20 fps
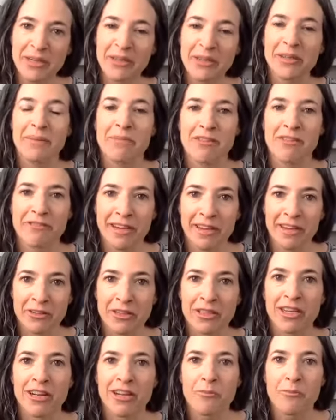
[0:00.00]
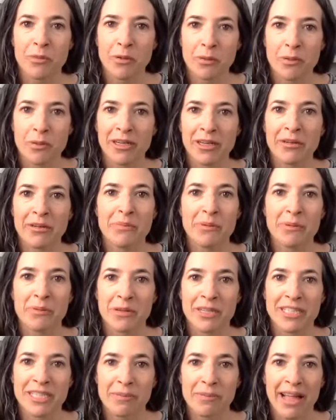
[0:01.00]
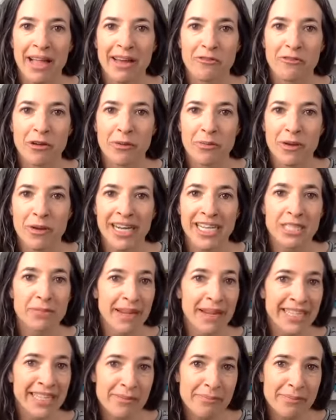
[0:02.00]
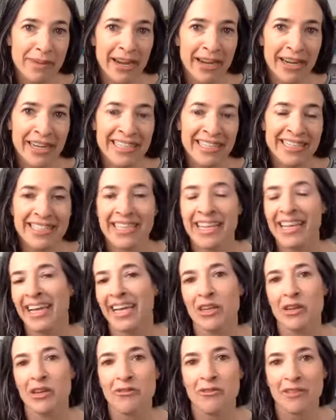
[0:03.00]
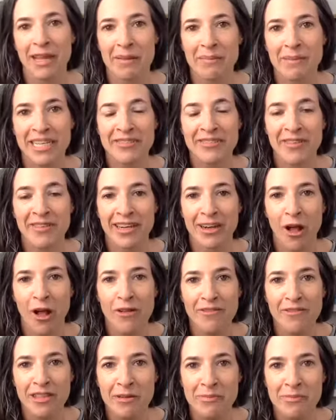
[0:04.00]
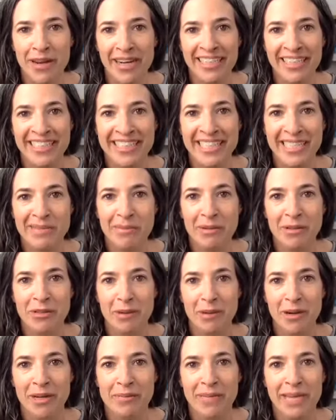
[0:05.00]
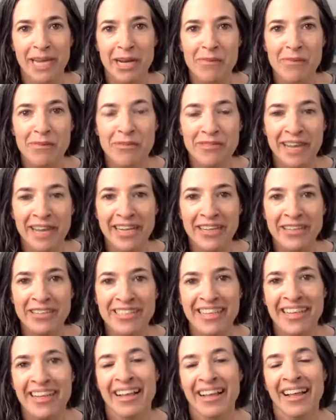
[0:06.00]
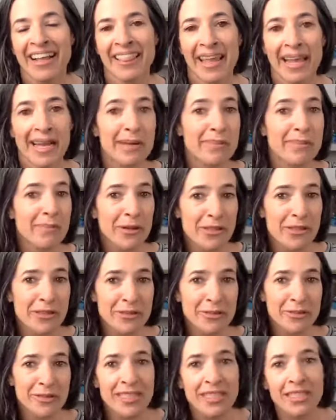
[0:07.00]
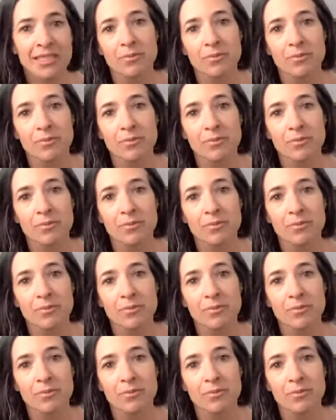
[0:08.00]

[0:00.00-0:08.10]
I'm the founder of Boober. Boober is a platform where expectant parents and new families find all of their pregnancy to postpartum care providers like birth doulas,